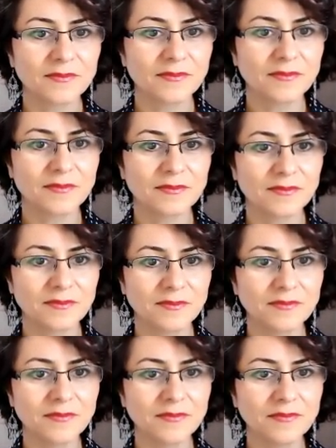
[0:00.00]

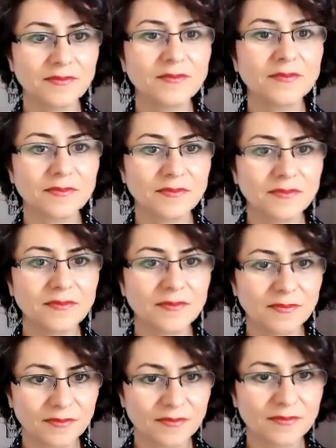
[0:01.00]

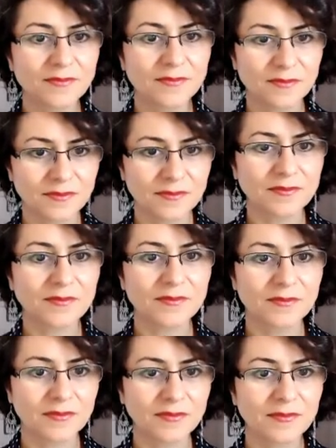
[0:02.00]

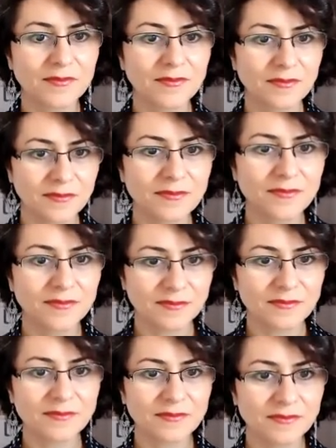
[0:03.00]

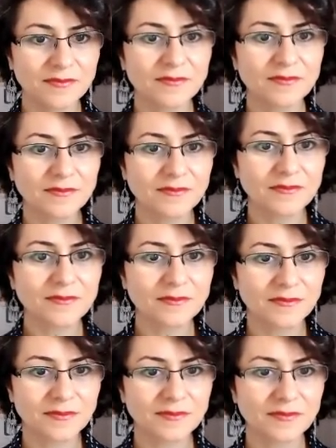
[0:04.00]

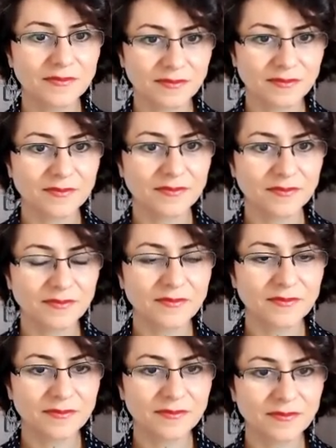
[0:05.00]

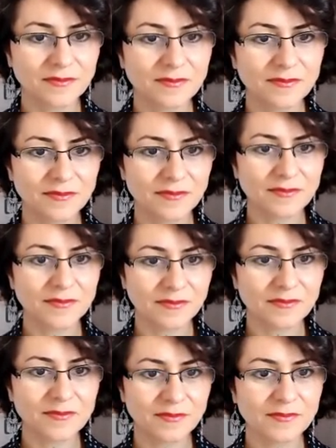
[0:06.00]

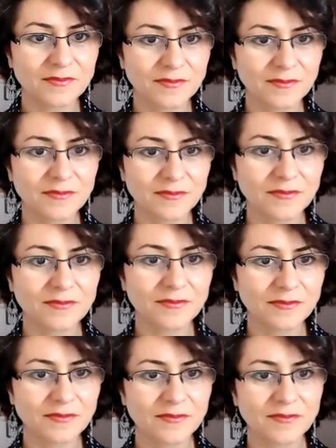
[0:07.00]
(not speaking)